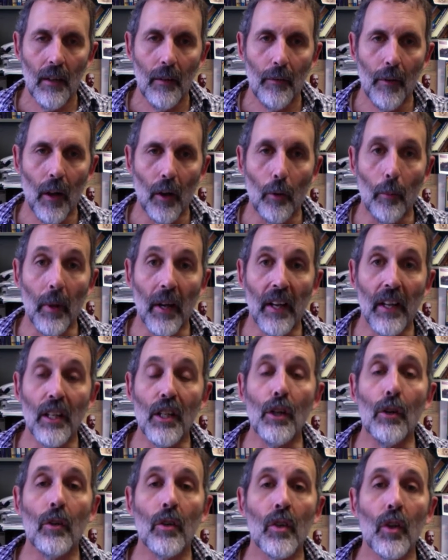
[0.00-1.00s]
followed by a
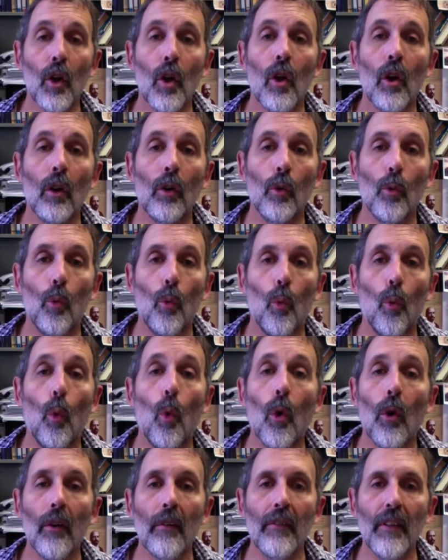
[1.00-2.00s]
years-long
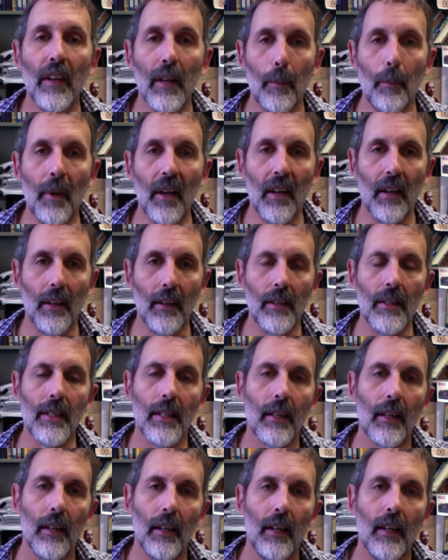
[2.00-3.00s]
war of independence